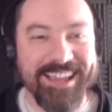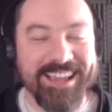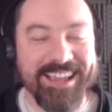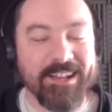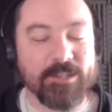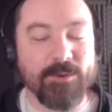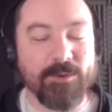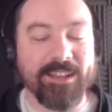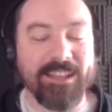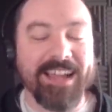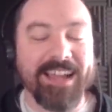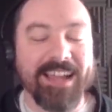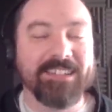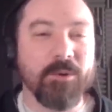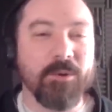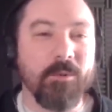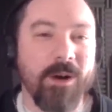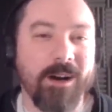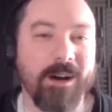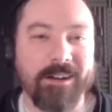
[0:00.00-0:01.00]
So I'd like to
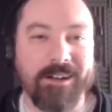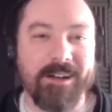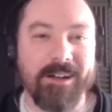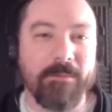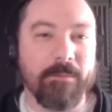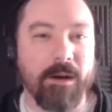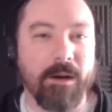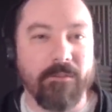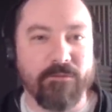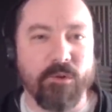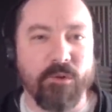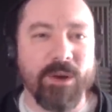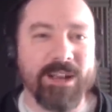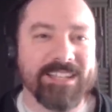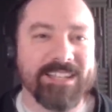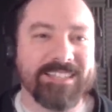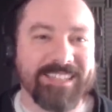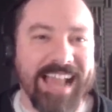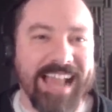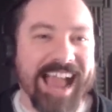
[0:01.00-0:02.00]
welcome
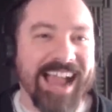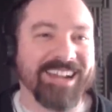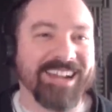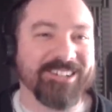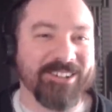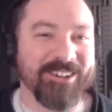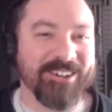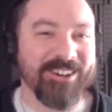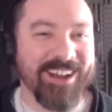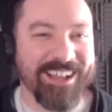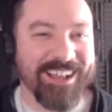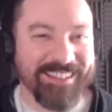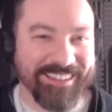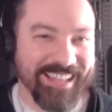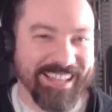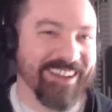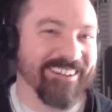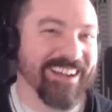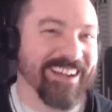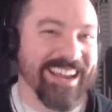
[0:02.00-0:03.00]
voice actor
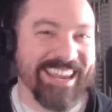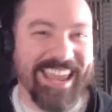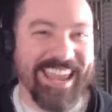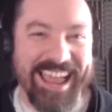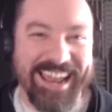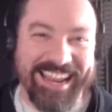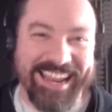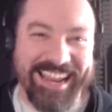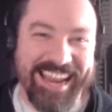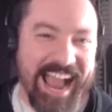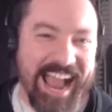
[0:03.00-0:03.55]
Larry Kenney.